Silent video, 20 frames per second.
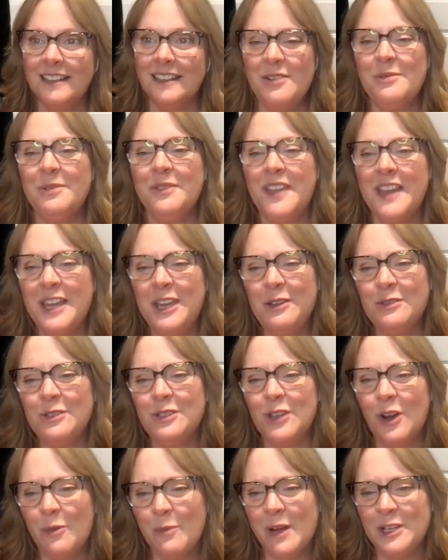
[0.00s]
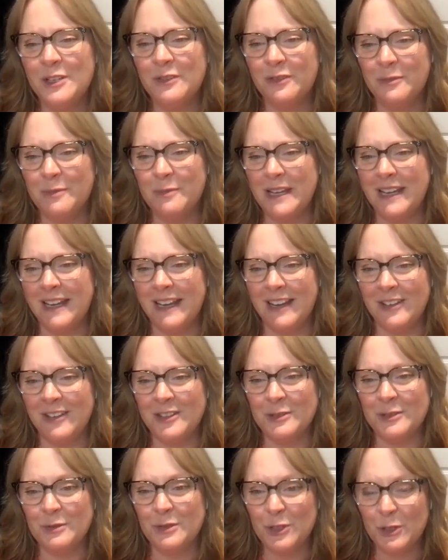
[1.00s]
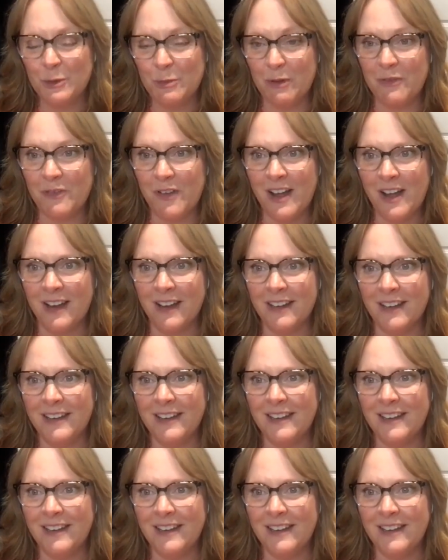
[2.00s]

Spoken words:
Oh, thank you so much for being here. This was super fun.